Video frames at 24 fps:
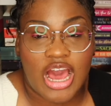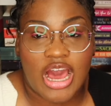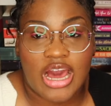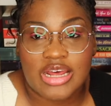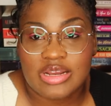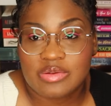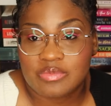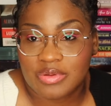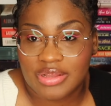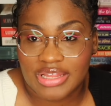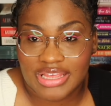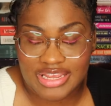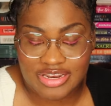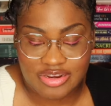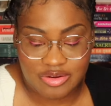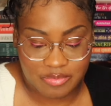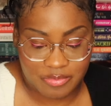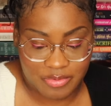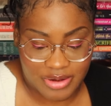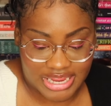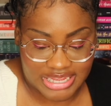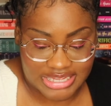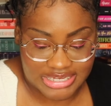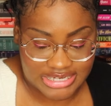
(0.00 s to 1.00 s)

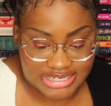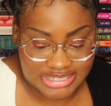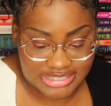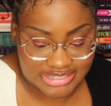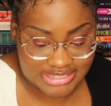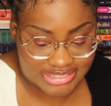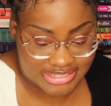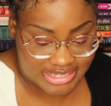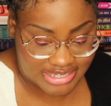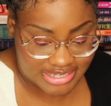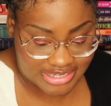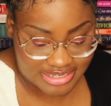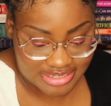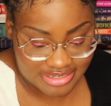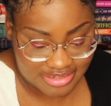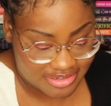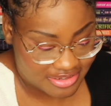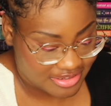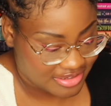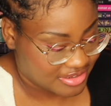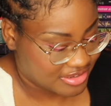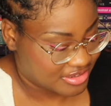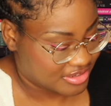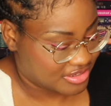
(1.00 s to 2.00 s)
unplanned pregnancy
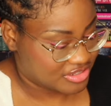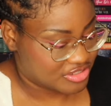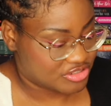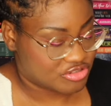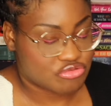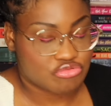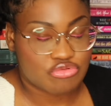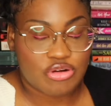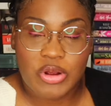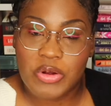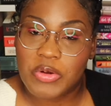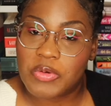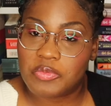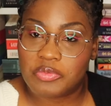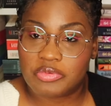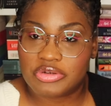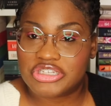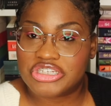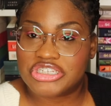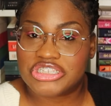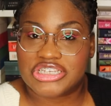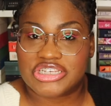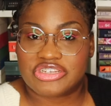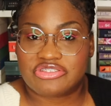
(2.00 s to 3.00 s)
trope,
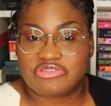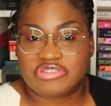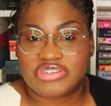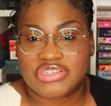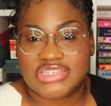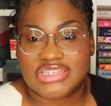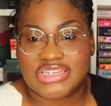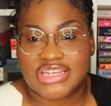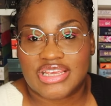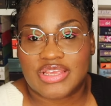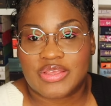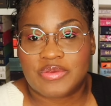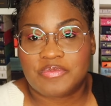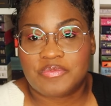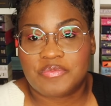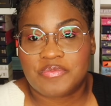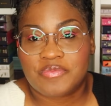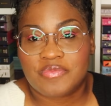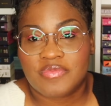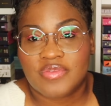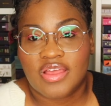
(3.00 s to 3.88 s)
which is interesting.